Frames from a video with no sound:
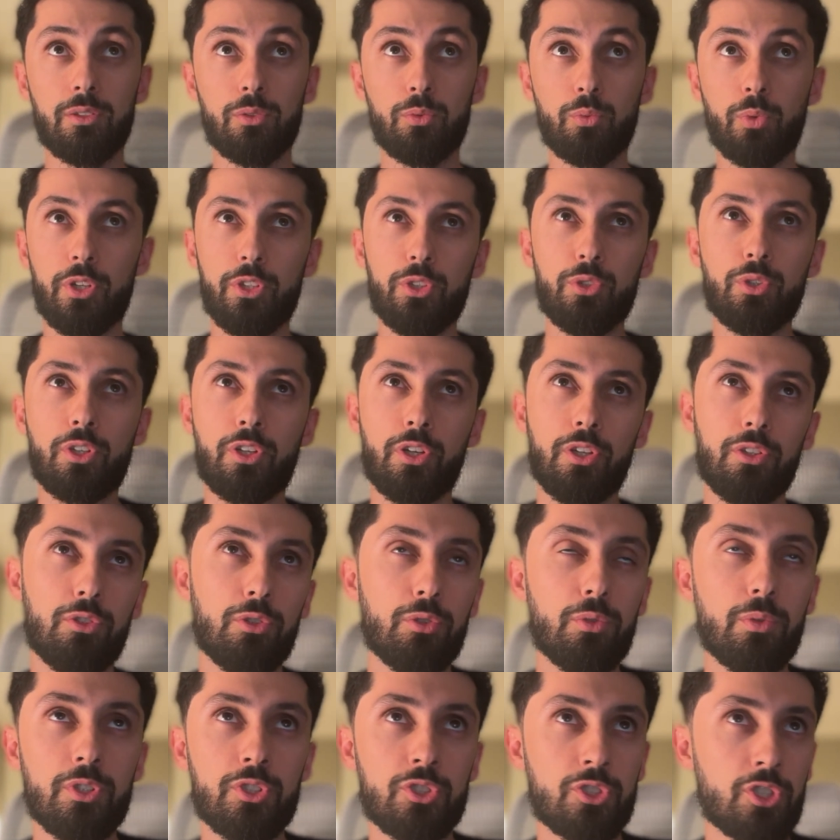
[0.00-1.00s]
What you could
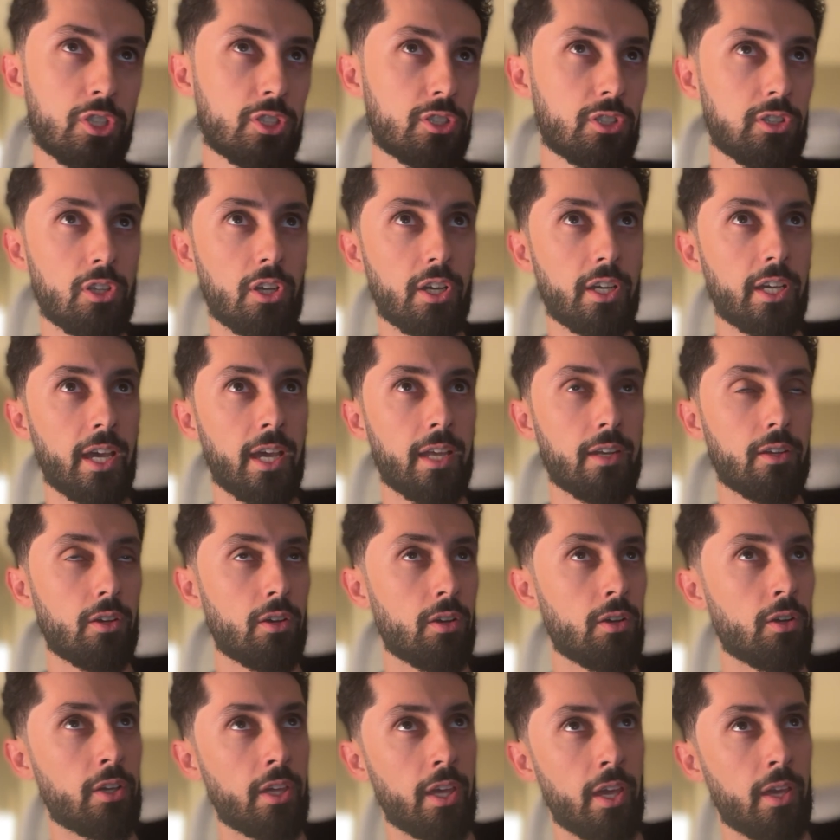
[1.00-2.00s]
do is just look at,
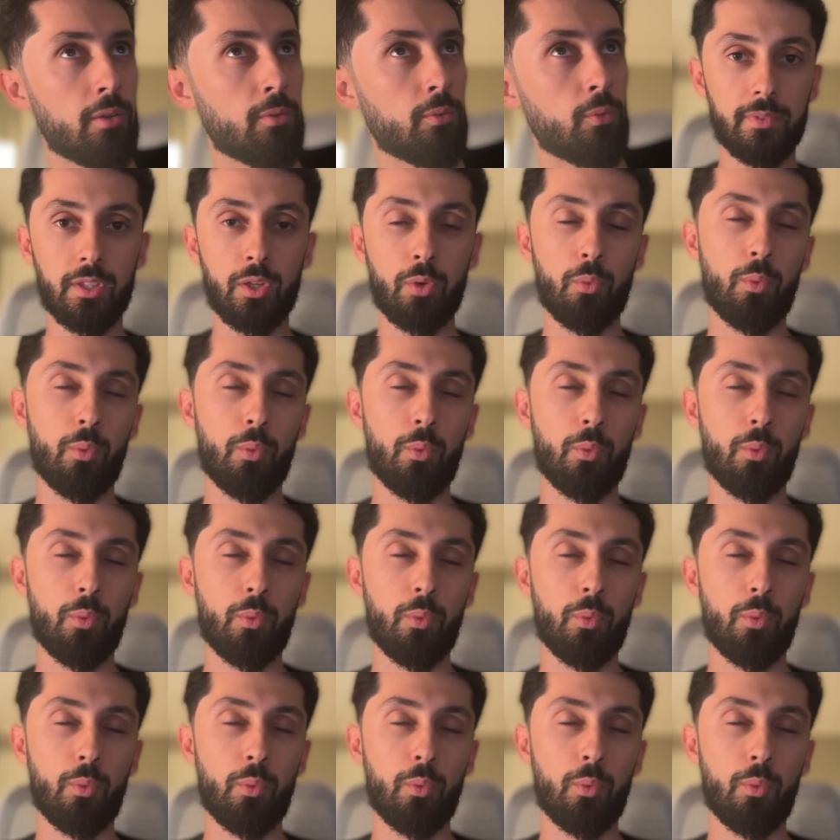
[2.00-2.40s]
okay,